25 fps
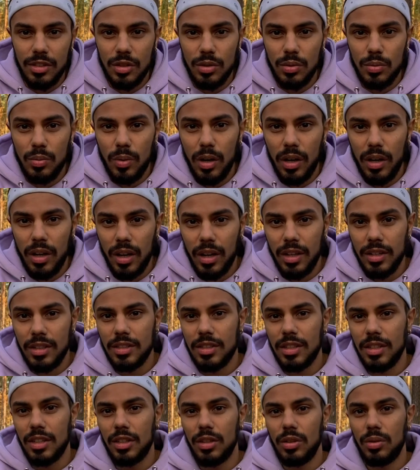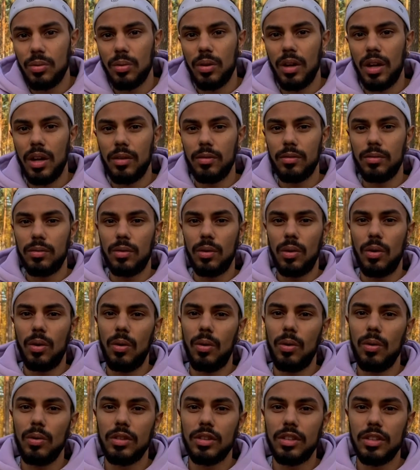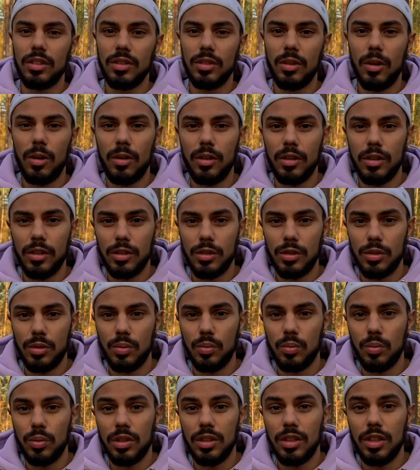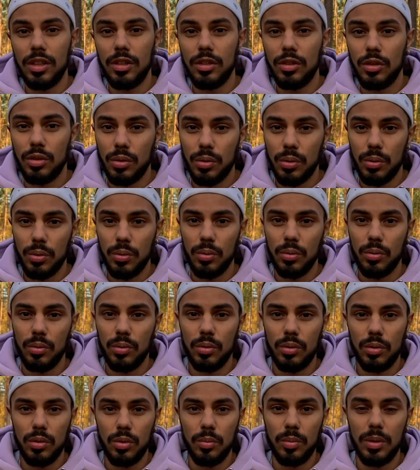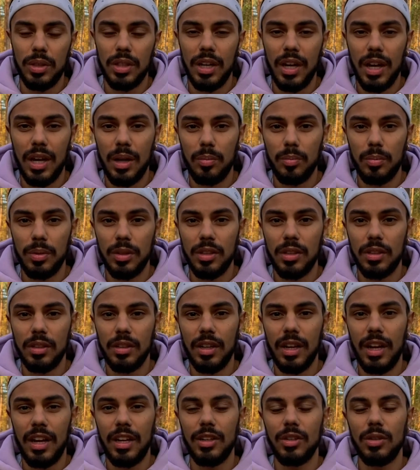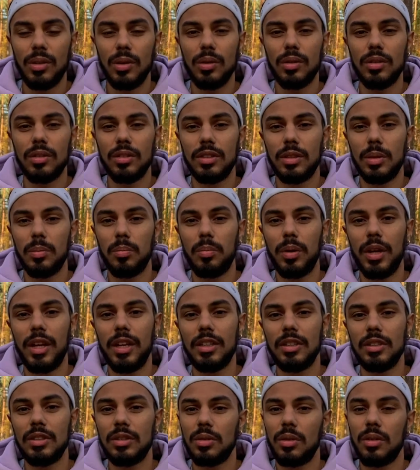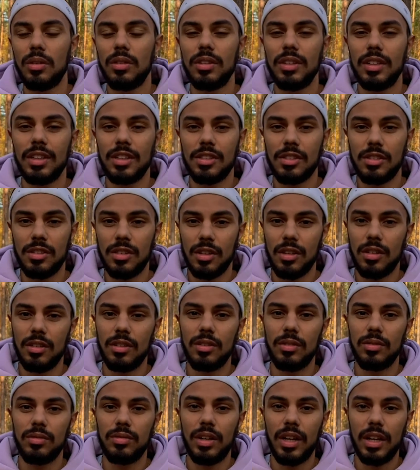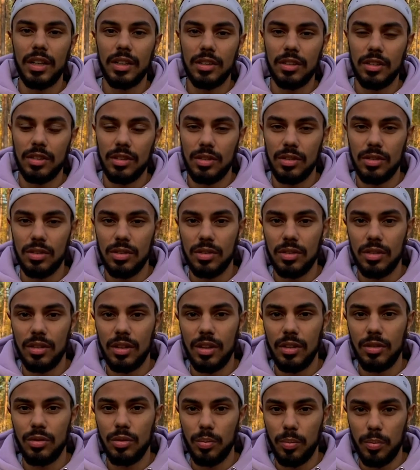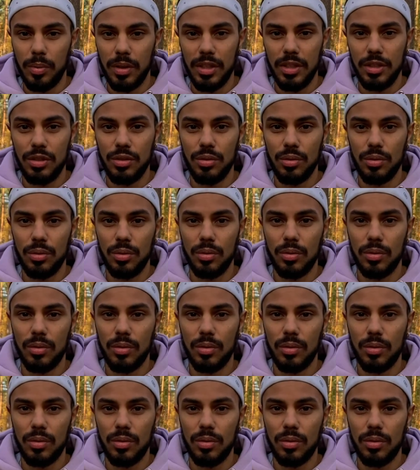is why I say you have all the knowledge within you to be happy and not depend on external factors to please you.